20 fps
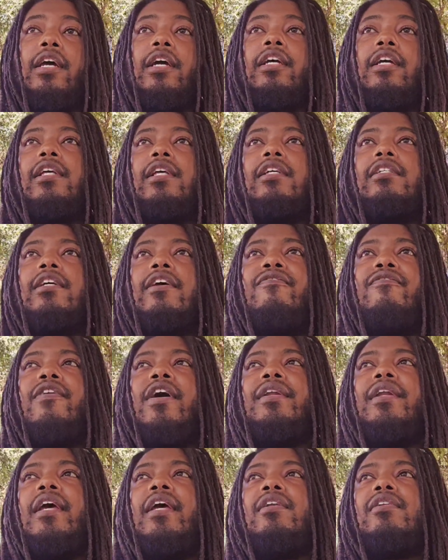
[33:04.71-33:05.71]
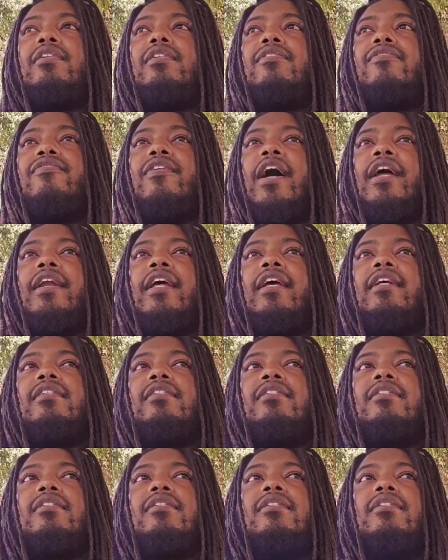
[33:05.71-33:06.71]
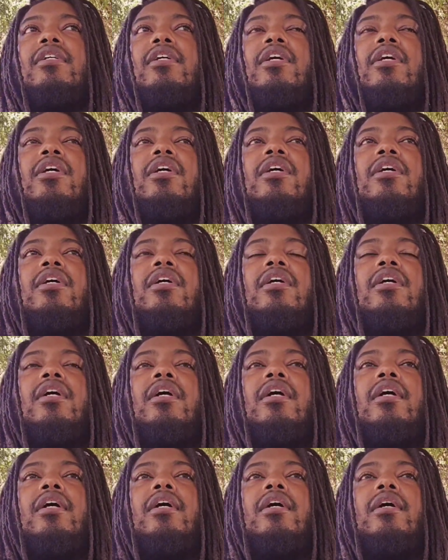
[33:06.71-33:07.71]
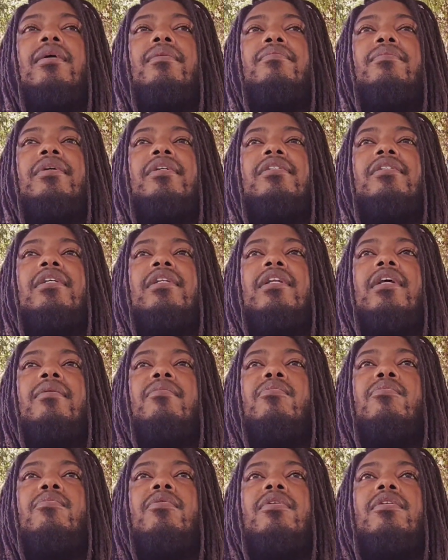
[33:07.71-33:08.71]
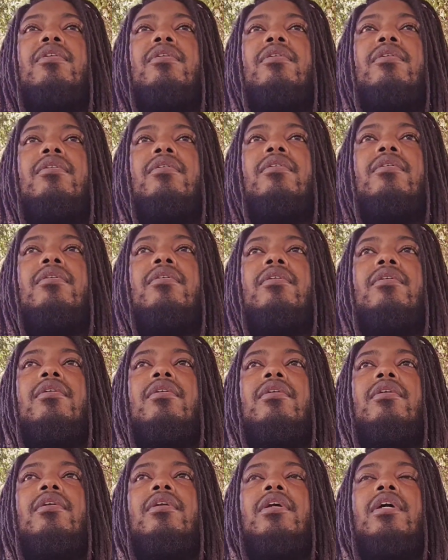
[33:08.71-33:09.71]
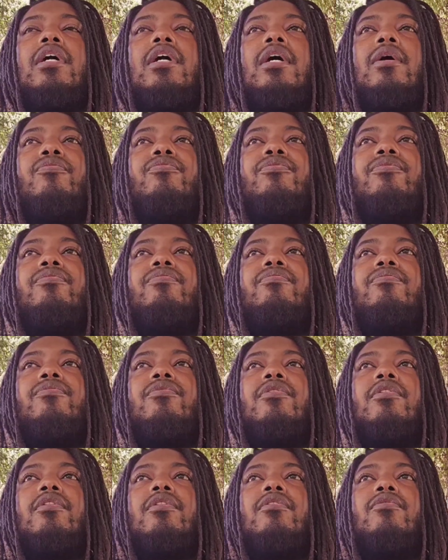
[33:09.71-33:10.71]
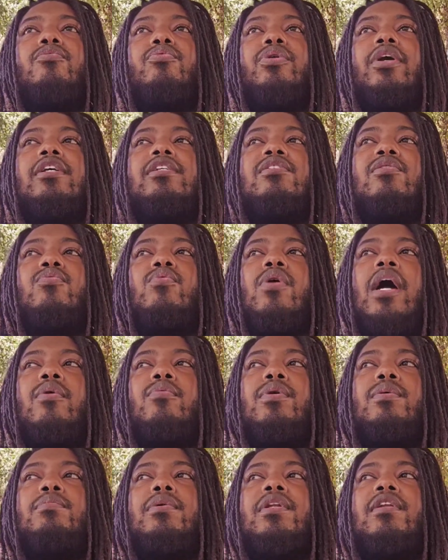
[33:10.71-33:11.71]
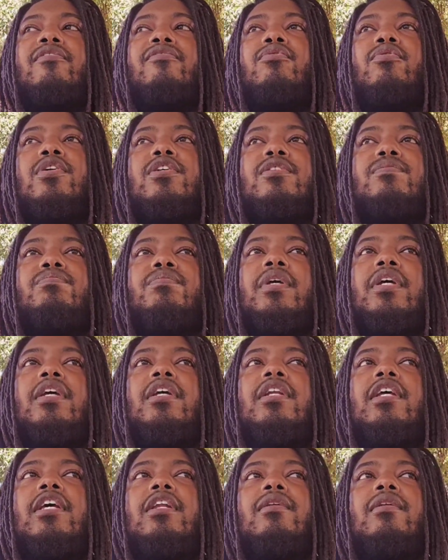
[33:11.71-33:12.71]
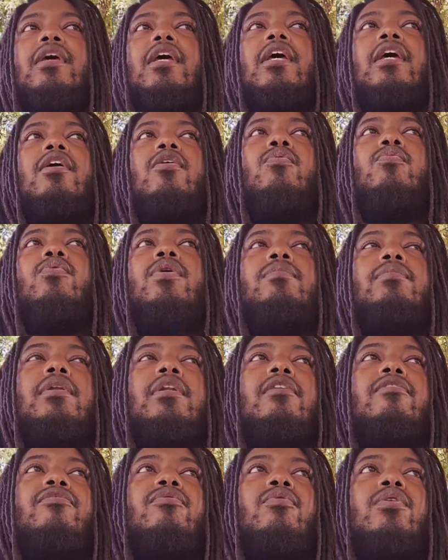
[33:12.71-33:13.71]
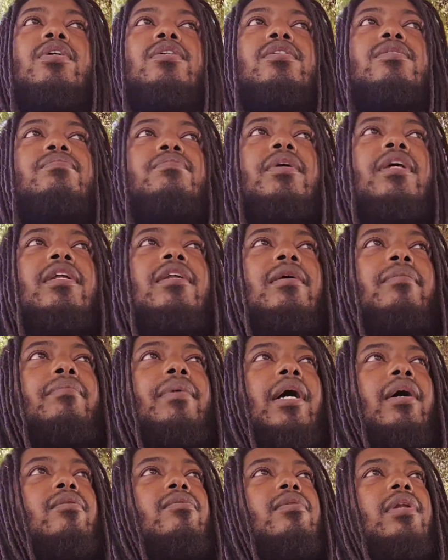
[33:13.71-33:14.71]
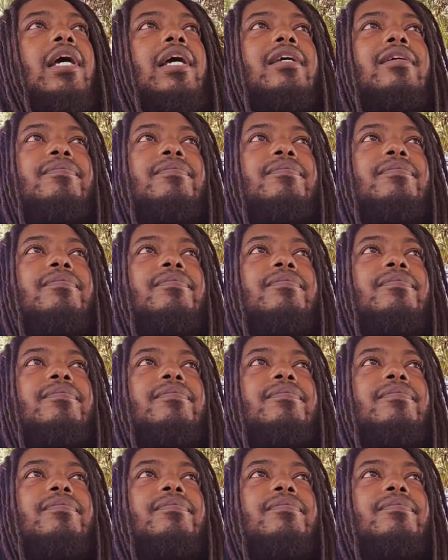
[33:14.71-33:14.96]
They said finances is the number one um, reason why women divorce men, and women divorce men about like